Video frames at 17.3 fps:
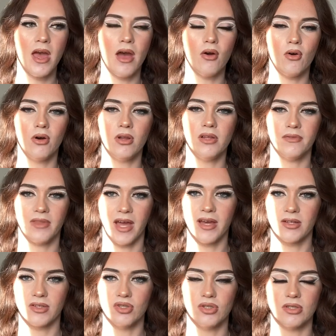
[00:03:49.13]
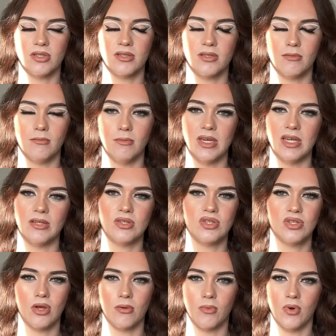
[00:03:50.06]
All of that just means
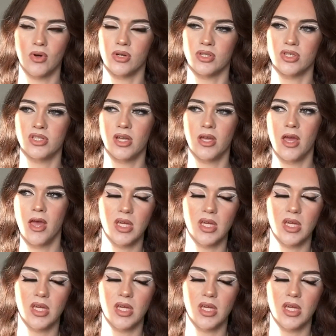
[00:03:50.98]
so much.